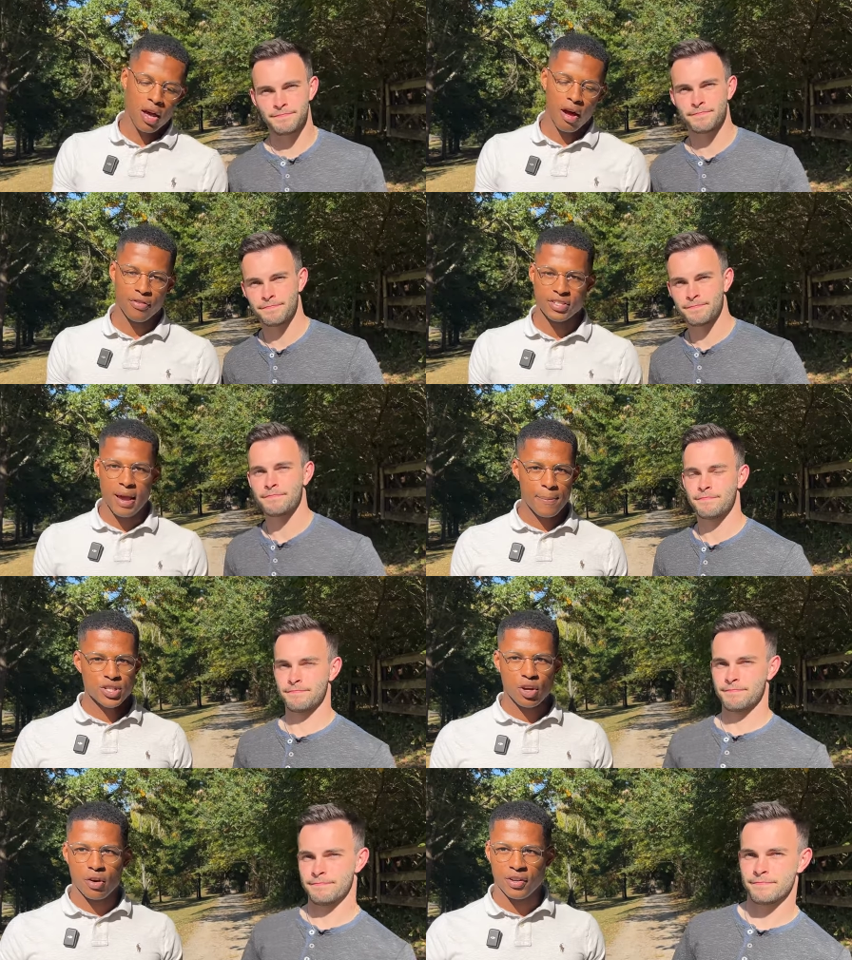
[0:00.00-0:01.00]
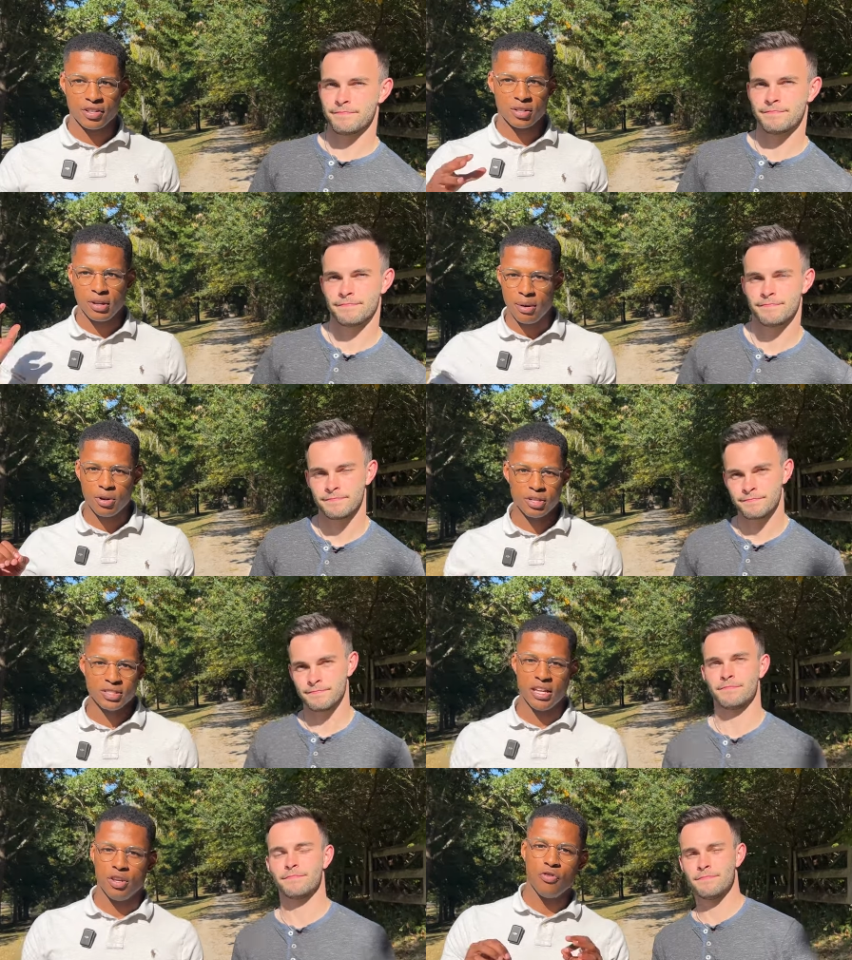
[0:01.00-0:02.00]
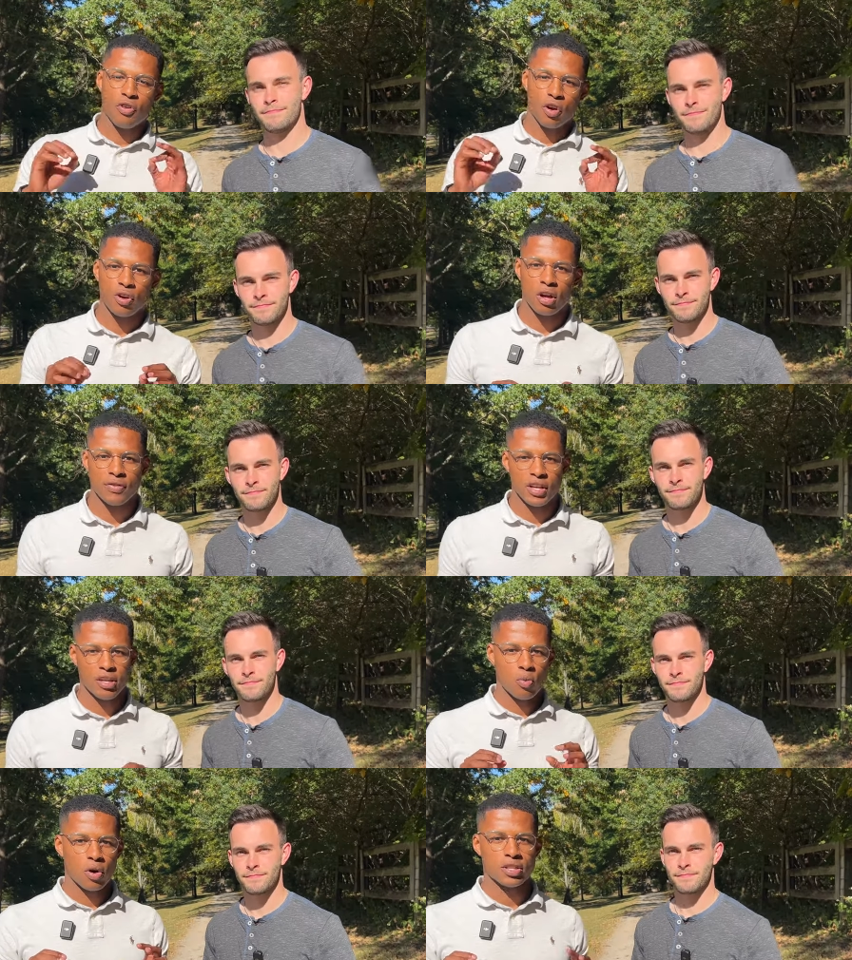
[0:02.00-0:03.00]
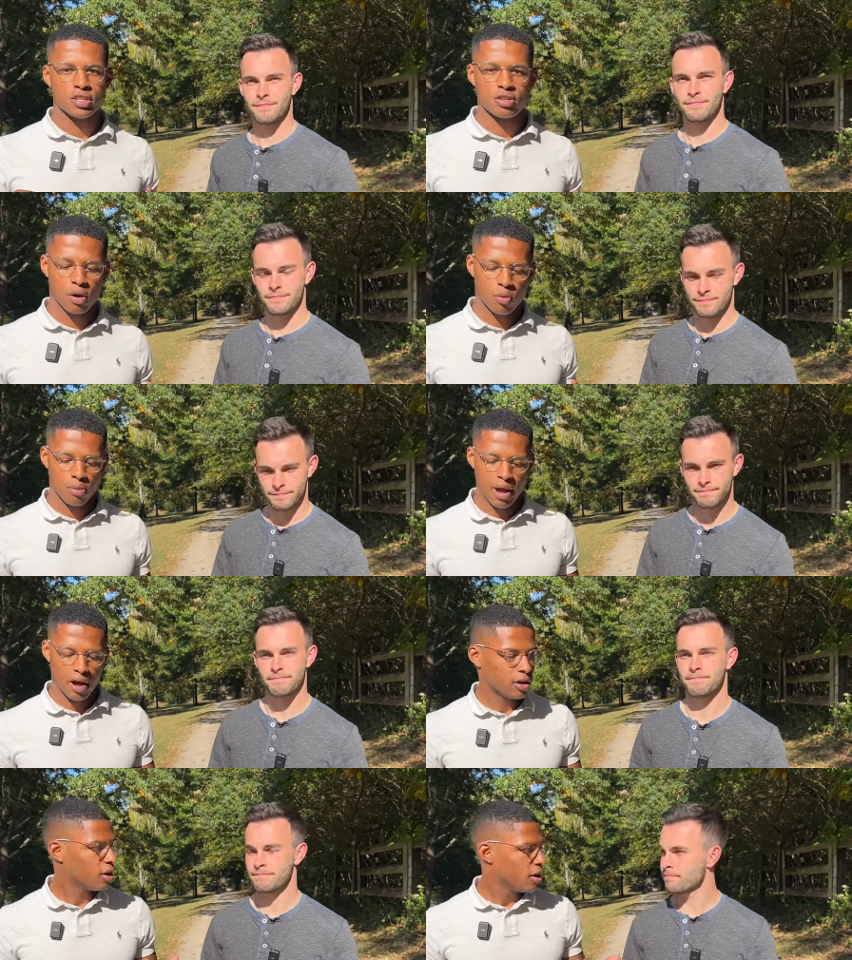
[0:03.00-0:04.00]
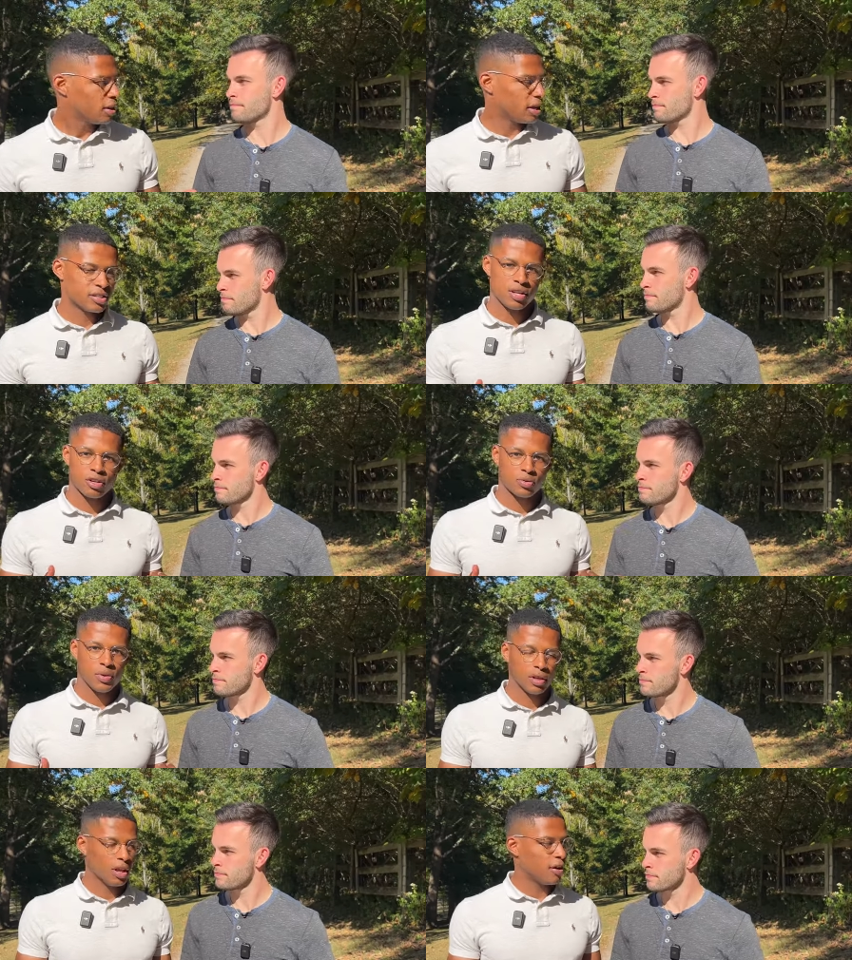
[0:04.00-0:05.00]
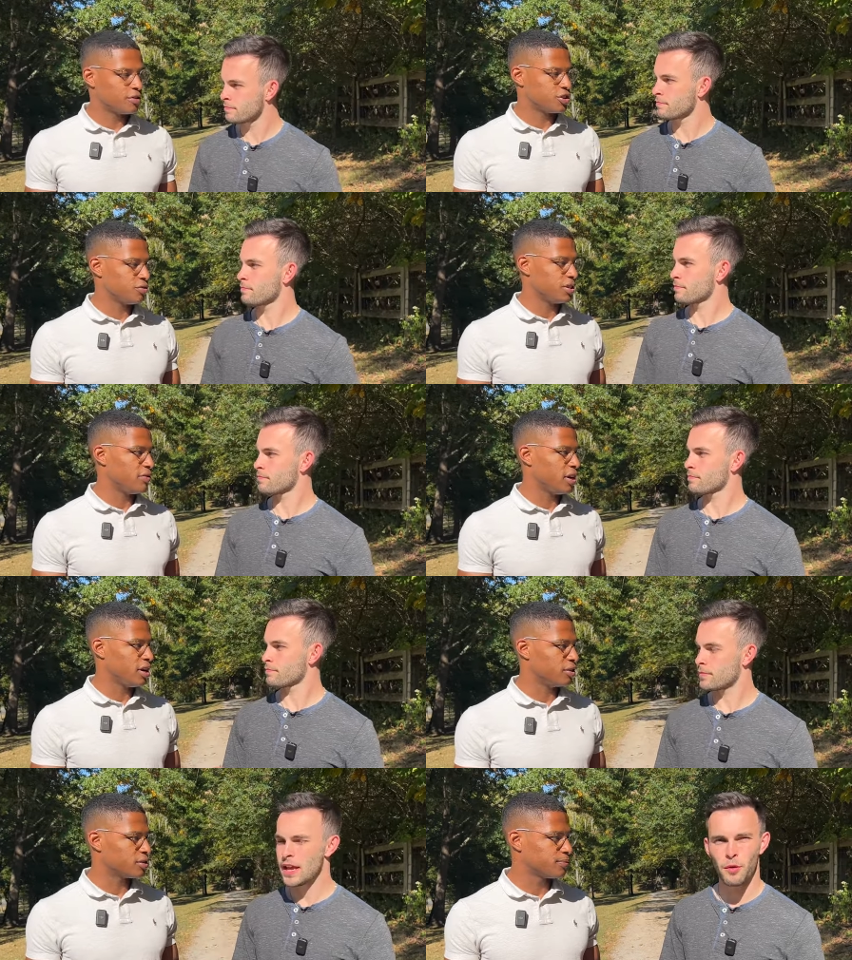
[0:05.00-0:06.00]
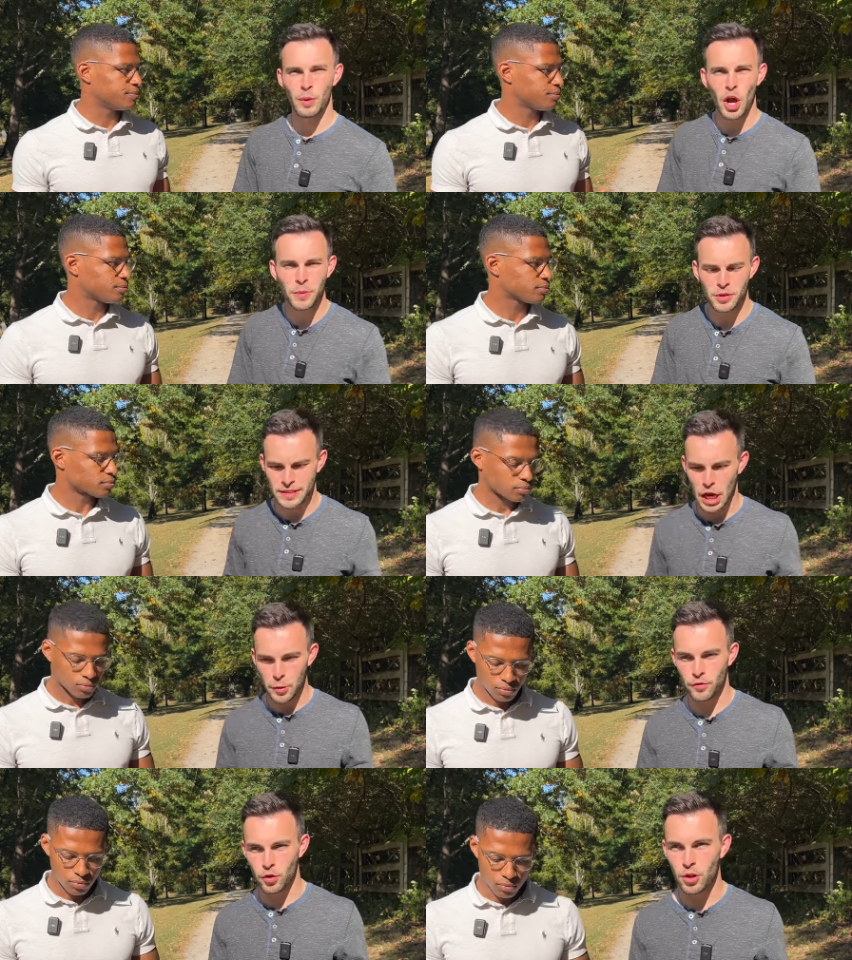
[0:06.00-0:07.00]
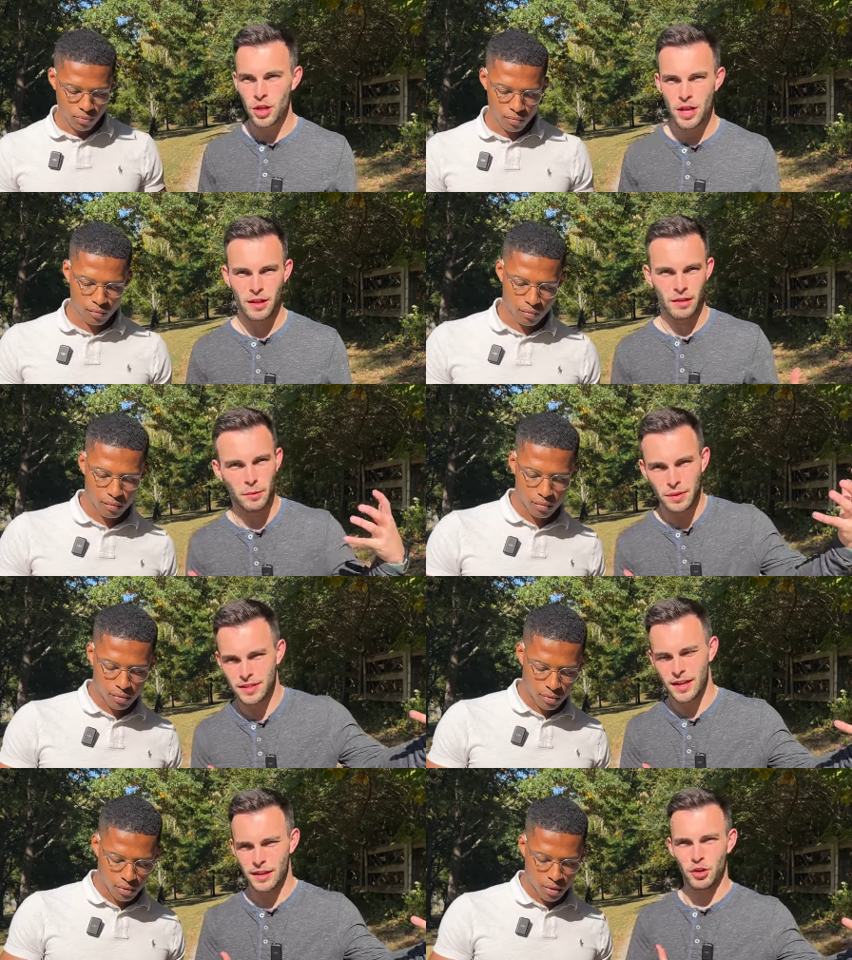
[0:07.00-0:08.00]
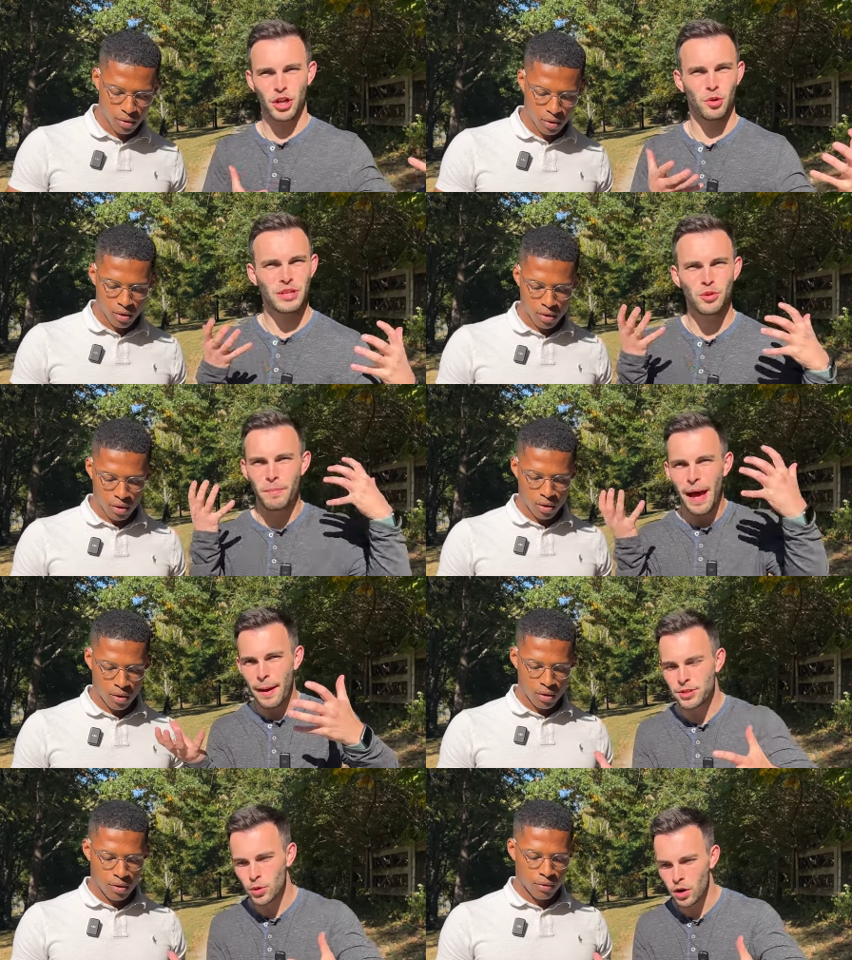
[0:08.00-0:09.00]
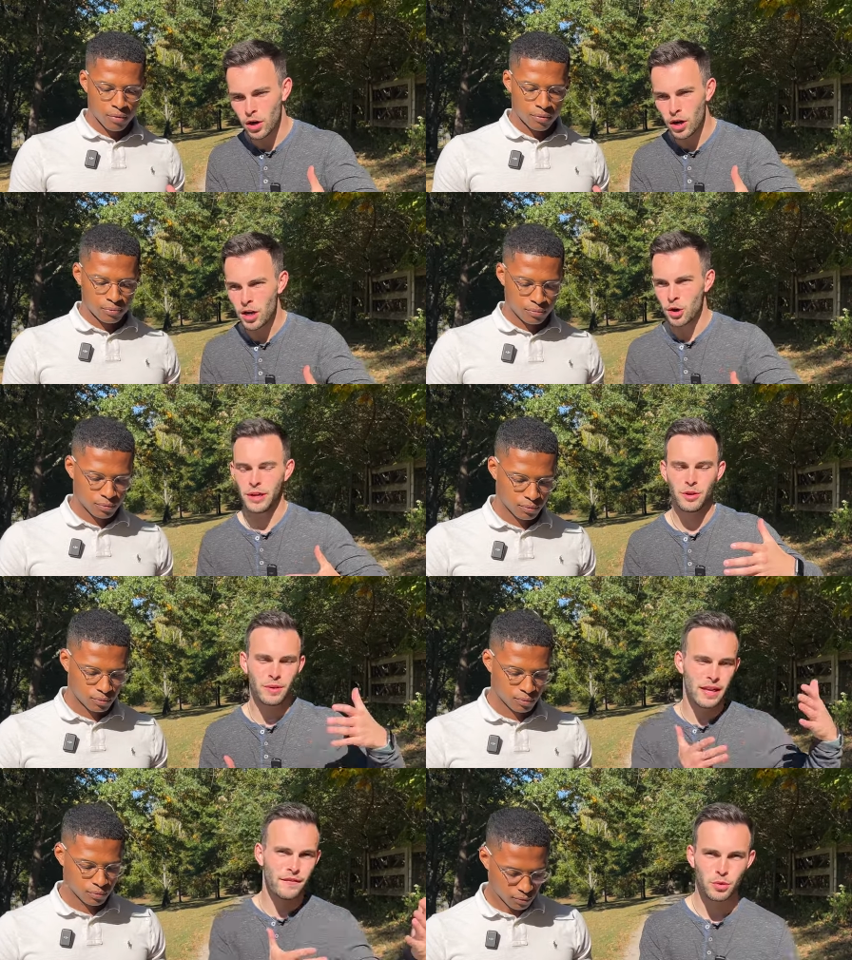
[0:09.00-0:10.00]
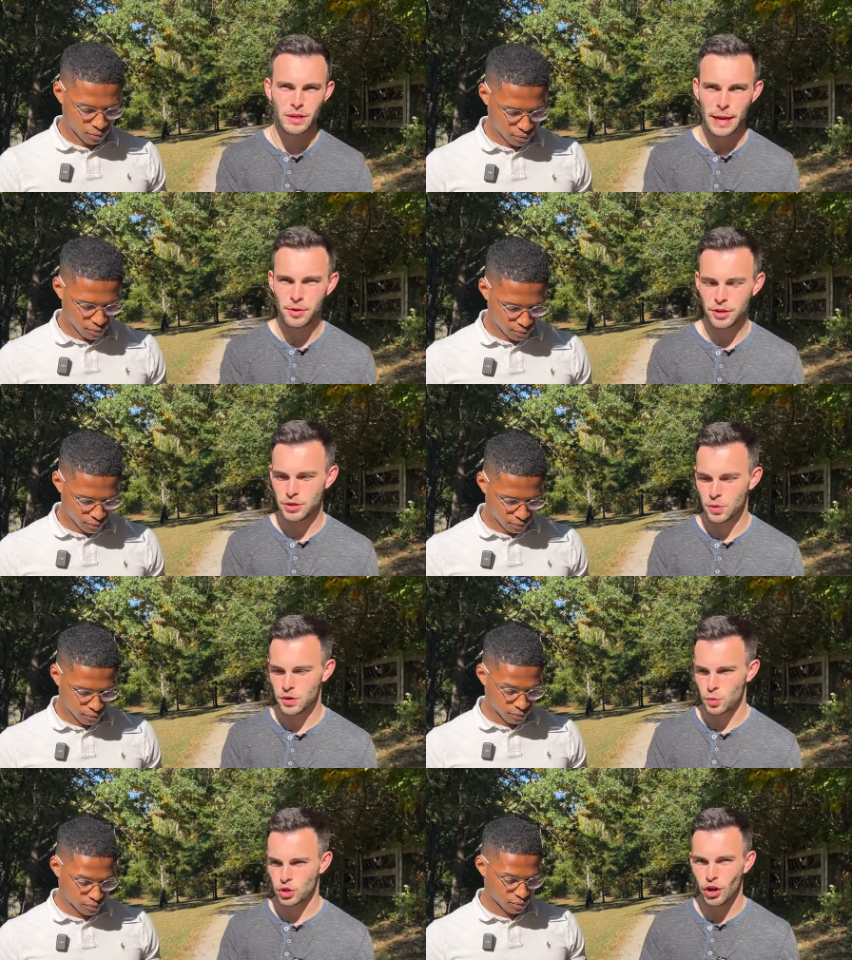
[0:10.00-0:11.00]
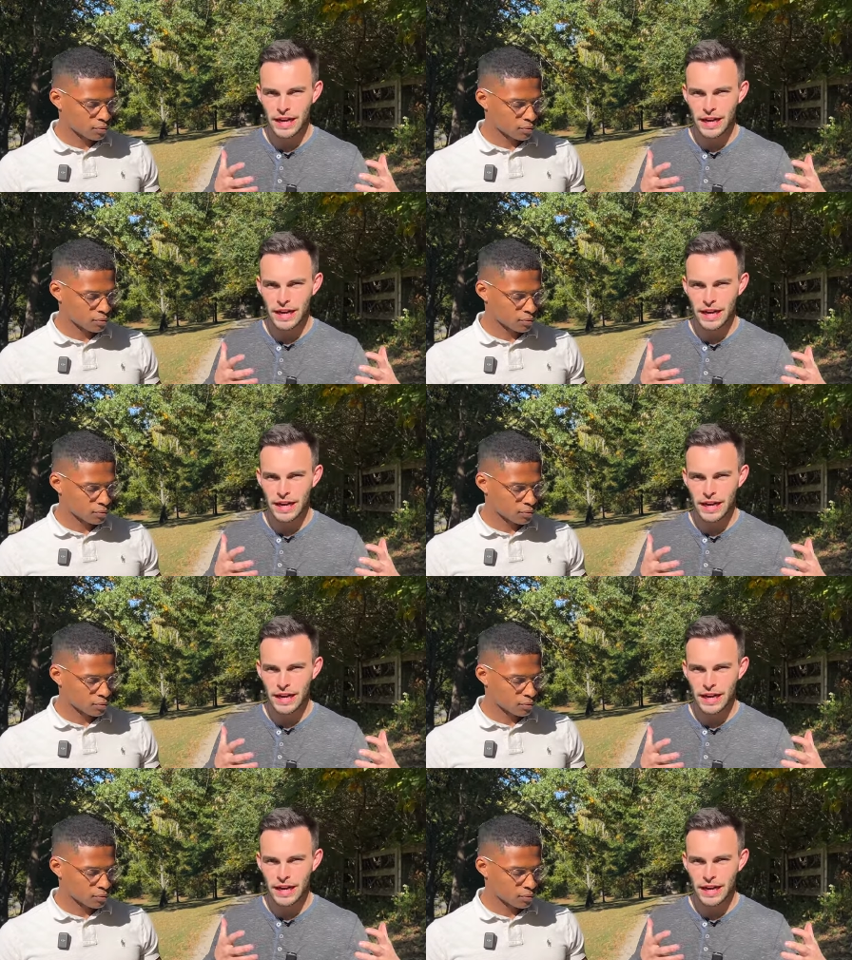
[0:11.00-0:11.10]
Speaker 1: of this episode. If there are some neighborhoods that you've heard of that you want us to talk more about, let us know because we'd love to shoot these videos. Yeah,
Speaker 2: we hope this was helpful. Like we said, you know, we do the map tour, we do individual neighborhood tours. We're trying